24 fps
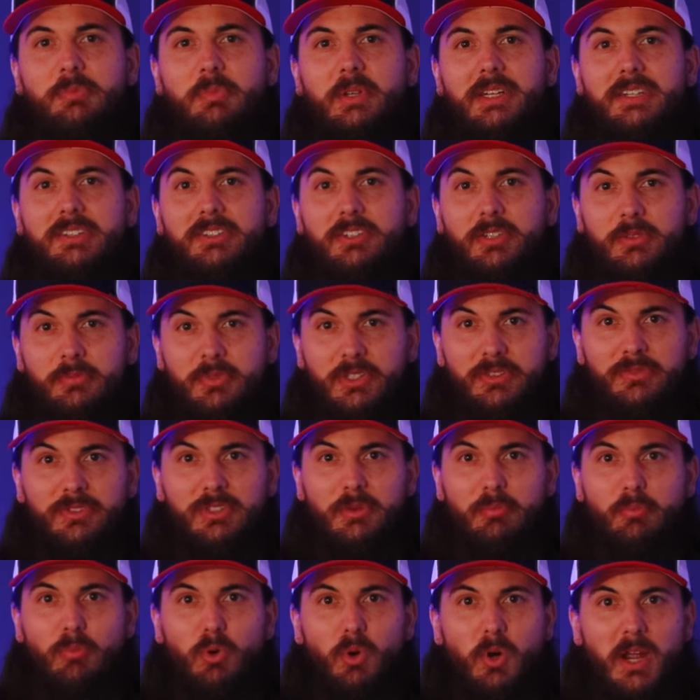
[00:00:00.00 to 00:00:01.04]
But in terms of
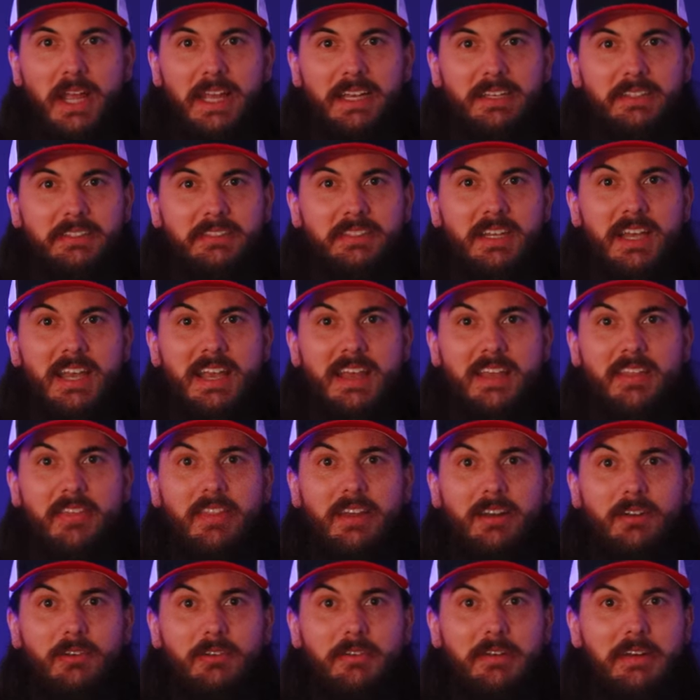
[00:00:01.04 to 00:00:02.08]
some brands
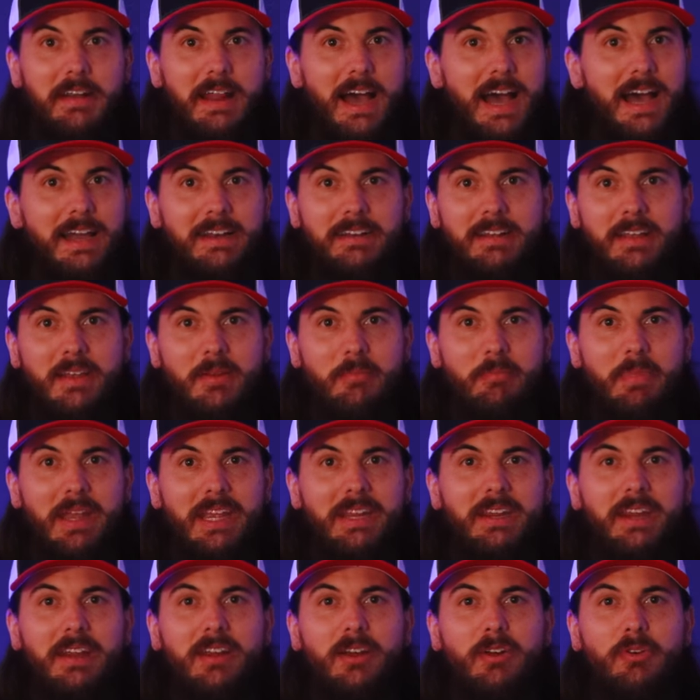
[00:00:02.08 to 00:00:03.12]
that are not
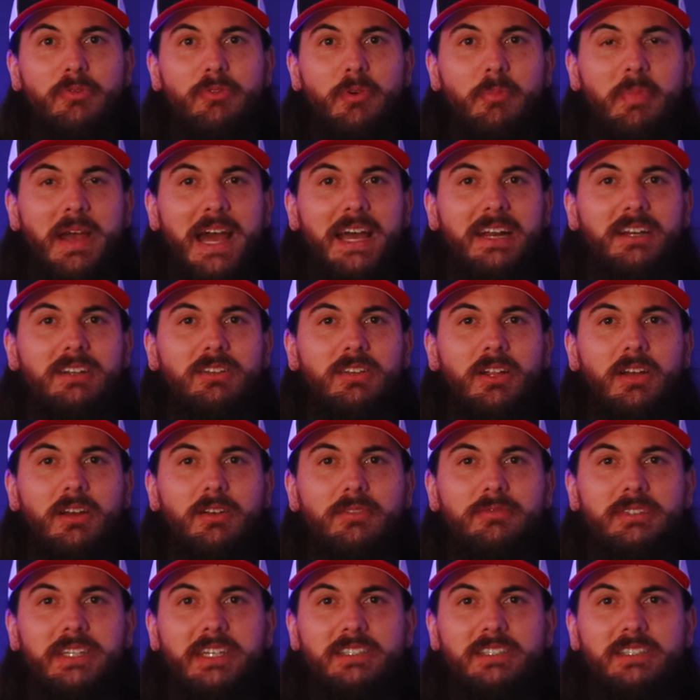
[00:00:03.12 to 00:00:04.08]
made here for batting gloves,